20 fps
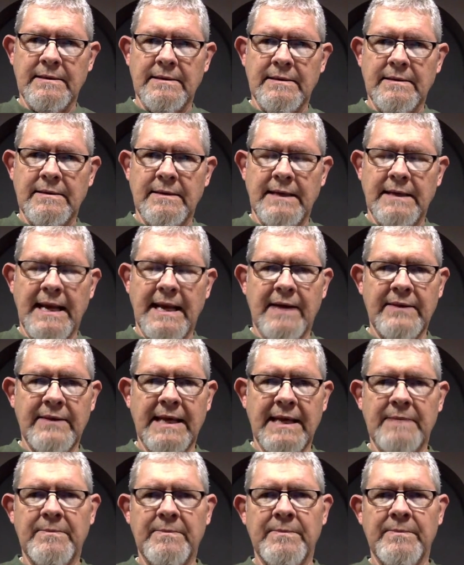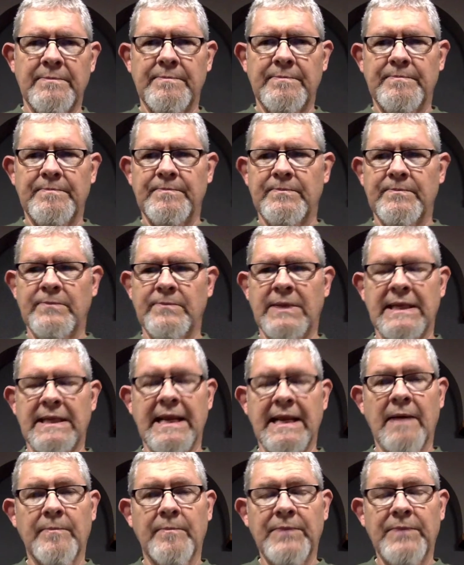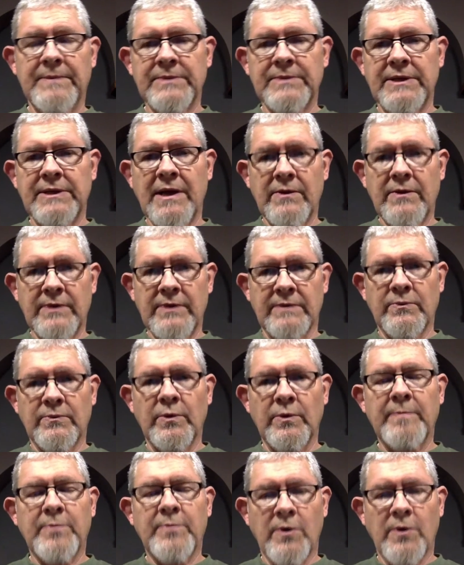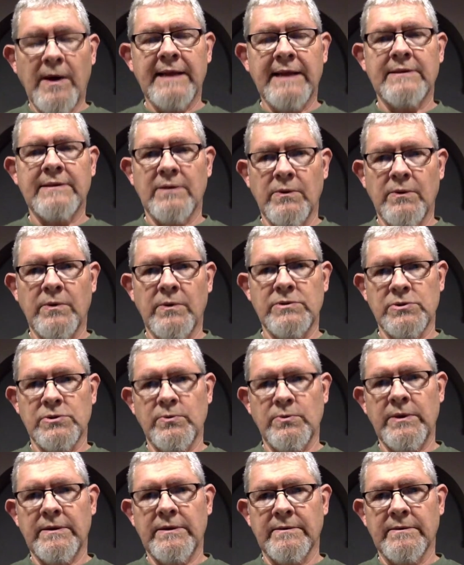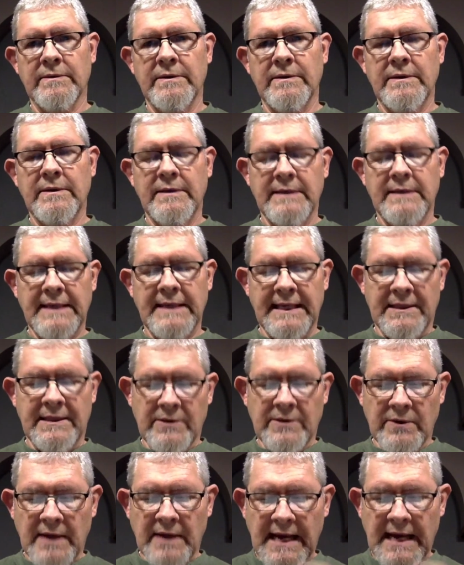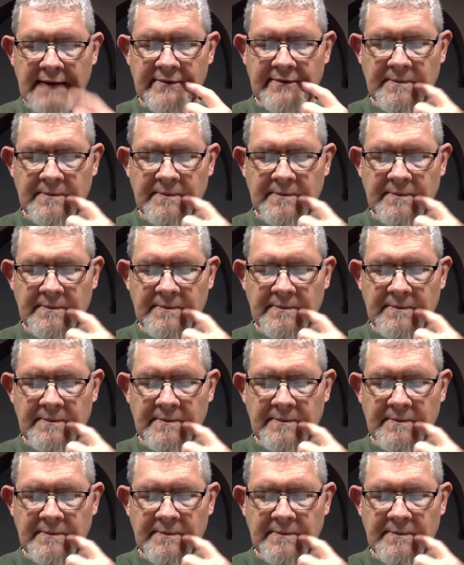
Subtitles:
and how that can help them to know that we're praying the Lord's will in their life.